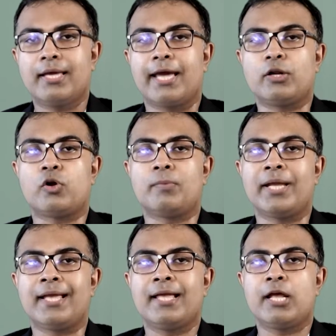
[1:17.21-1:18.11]
it could
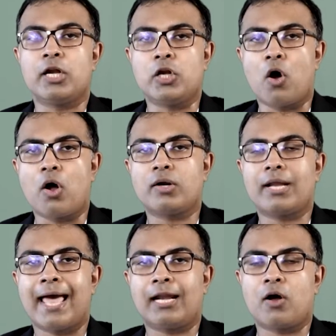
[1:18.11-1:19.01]
be
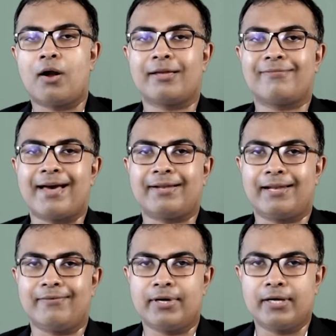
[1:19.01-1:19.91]
non-alcoholic fatty
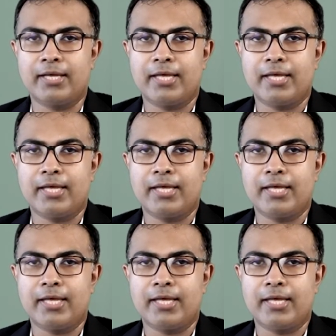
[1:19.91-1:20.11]
liver